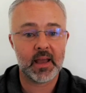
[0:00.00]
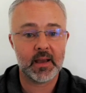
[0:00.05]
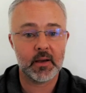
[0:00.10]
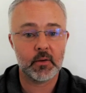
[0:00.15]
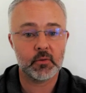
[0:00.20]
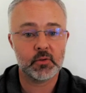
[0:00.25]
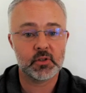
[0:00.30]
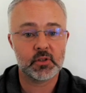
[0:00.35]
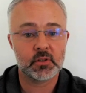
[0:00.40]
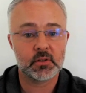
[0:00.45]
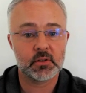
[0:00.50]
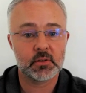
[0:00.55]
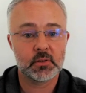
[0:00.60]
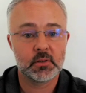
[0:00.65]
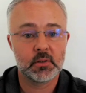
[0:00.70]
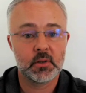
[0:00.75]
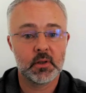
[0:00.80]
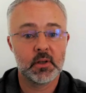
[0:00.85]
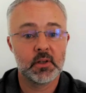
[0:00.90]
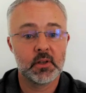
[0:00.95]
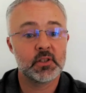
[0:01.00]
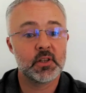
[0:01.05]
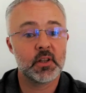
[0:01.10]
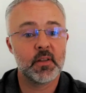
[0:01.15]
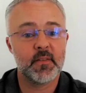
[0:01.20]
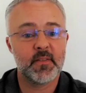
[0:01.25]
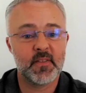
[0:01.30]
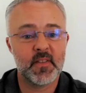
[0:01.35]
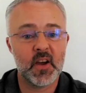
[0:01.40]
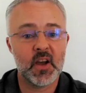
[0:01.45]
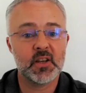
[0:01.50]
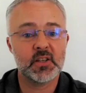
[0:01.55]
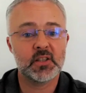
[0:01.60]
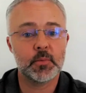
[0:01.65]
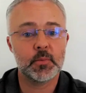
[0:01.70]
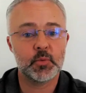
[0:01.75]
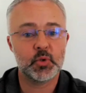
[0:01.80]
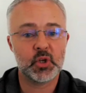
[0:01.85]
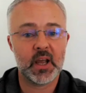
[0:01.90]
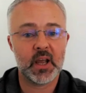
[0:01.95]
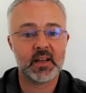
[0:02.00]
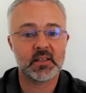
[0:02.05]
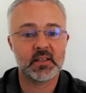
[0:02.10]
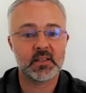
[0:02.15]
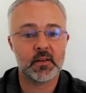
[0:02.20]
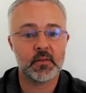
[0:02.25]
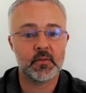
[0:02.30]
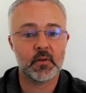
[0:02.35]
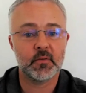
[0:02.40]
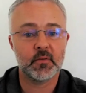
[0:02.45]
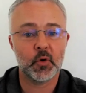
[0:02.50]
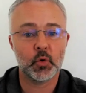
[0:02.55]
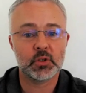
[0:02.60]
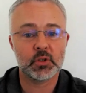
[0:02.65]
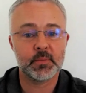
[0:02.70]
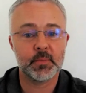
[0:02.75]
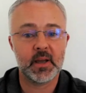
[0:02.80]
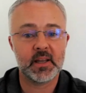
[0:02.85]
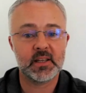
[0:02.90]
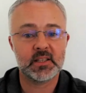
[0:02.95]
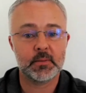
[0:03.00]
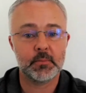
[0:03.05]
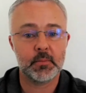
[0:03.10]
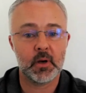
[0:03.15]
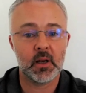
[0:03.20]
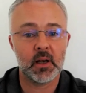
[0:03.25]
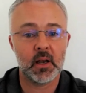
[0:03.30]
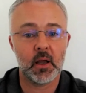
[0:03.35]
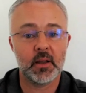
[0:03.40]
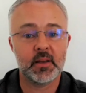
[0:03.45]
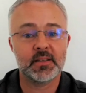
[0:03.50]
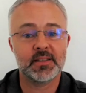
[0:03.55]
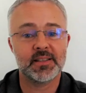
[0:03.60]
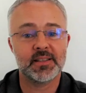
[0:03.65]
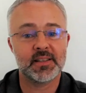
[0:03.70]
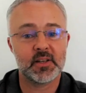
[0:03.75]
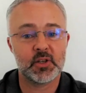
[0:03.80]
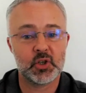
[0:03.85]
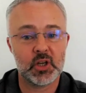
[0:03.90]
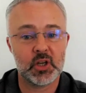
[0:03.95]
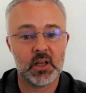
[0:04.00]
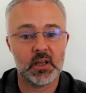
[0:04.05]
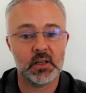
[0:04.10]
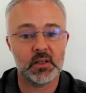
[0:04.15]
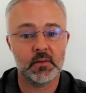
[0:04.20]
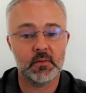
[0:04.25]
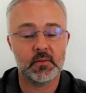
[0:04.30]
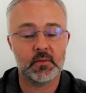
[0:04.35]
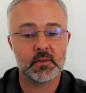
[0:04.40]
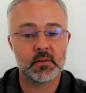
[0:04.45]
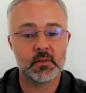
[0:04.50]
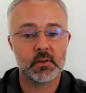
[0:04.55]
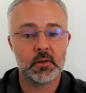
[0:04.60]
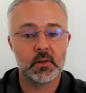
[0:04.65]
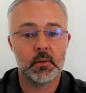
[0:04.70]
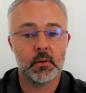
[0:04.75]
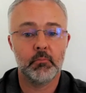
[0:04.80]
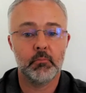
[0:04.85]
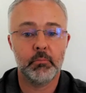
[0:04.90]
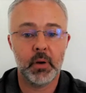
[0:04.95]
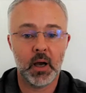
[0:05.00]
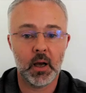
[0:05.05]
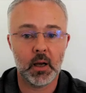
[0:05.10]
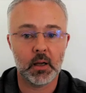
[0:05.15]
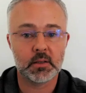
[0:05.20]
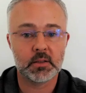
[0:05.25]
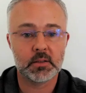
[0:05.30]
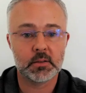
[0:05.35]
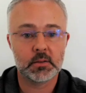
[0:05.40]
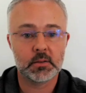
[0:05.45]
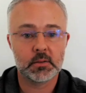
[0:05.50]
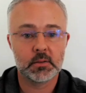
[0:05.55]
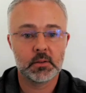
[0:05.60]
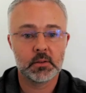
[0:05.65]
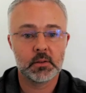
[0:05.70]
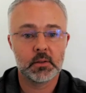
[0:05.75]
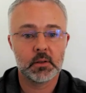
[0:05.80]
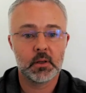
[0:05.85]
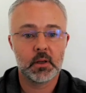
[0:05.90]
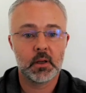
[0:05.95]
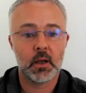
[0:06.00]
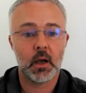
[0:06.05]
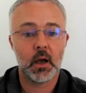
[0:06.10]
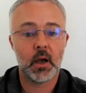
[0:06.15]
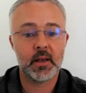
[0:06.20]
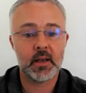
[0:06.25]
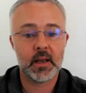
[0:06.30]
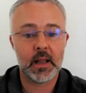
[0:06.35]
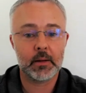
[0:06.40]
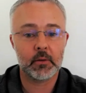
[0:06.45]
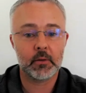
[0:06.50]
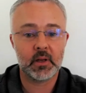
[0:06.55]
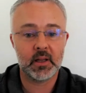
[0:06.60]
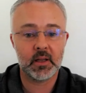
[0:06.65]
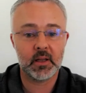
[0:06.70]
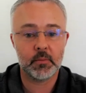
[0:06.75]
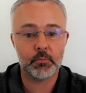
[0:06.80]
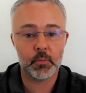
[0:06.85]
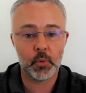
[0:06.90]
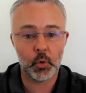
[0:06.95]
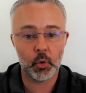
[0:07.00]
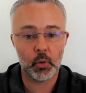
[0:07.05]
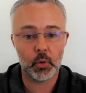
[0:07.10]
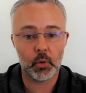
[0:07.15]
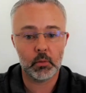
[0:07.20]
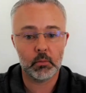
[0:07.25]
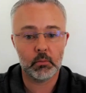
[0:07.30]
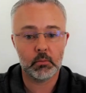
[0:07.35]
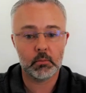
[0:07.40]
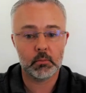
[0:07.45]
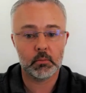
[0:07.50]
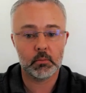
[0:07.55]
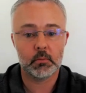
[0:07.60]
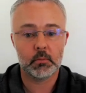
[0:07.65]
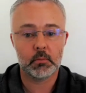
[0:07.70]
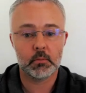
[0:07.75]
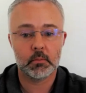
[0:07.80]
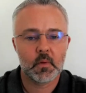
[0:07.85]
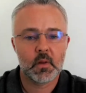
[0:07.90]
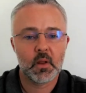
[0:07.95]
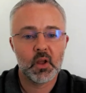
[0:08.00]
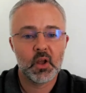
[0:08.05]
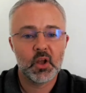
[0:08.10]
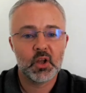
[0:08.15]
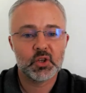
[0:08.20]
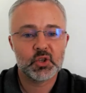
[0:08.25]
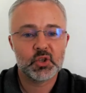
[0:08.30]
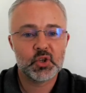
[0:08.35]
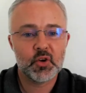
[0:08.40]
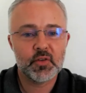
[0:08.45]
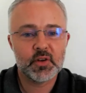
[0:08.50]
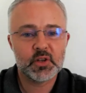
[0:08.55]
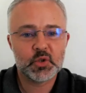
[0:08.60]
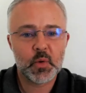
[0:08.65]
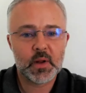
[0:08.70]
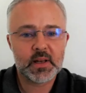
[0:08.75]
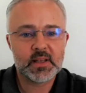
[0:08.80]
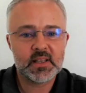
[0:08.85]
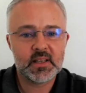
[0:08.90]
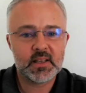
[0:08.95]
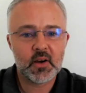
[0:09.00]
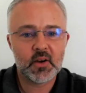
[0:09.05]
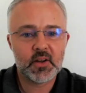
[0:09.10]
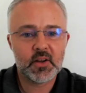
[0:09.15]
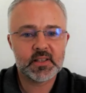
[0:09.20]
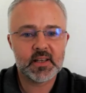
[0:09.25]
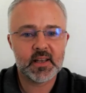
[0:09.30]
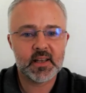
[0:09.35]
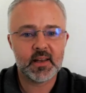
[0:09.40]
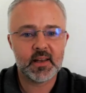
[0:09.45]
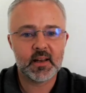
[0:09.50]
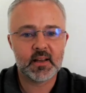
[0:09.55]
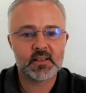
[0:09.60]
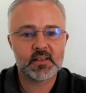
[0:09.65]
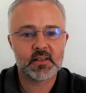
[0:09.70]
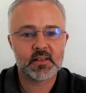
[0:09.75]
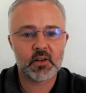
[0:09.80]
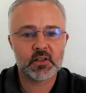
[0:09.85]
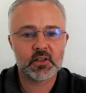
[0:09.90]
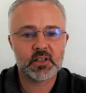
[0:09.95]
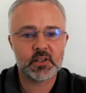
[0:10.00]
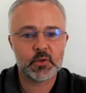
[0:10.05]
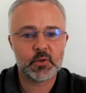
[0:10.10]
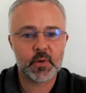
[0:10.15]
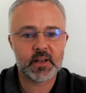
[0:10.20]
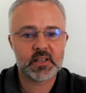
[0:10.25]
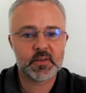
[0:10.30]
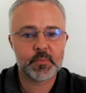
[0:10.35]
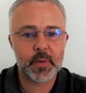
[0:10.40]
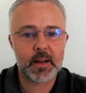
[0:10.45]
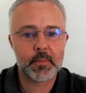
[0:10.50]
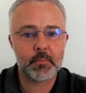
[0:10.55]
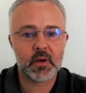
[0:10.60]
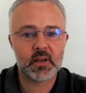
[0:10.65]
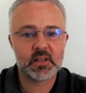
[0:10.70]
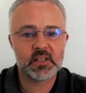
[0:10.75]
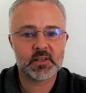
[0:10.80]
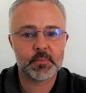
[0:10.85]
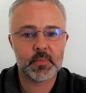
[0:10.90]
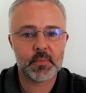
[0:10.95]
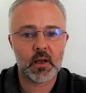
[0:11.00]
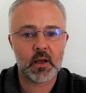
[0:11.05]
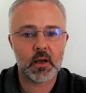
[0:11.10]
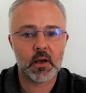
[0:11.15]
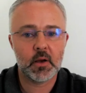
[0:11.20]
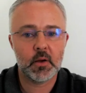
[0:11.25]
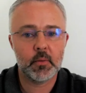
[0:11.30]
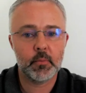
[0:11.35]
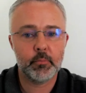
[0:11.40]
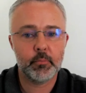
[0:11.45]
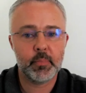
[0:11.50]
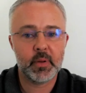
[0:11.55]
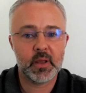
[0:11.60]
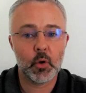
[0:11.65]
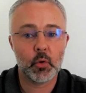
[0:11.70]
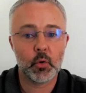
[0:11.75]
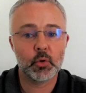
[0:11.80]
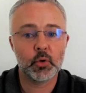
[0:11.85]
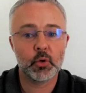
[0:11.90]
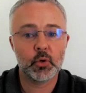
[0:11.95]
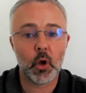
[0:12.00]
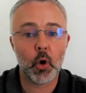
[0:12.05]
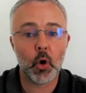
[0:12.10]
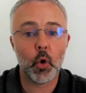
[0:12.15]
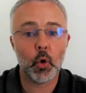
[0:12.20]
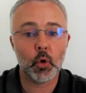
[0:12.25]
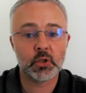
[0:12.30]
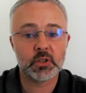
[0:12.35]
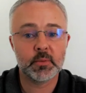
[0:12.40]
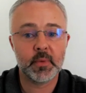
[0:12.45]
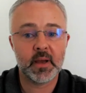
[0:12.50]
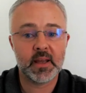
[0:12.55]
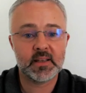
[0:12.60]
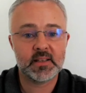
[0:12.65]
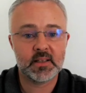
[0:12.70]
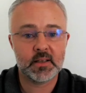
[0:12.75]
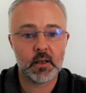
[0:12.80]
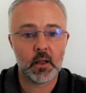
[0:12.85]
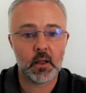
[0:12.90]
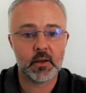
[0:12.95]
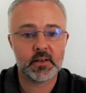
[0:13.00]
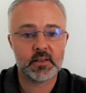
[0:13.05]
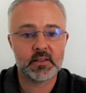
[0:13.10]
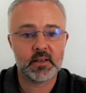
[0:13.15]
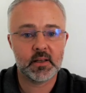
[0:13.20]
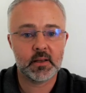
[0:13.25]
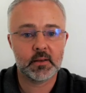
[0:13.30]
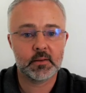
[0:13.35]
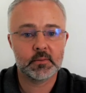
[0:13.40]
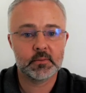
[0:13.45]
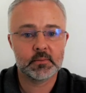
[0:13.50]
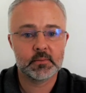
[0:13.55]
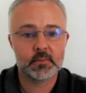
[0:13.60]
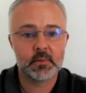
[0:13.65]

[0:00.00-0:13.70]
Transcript: house. So the first objective of automating my lights is achieved, but I now need more. During 2019, I started to expand my smart home beyond automated lighting.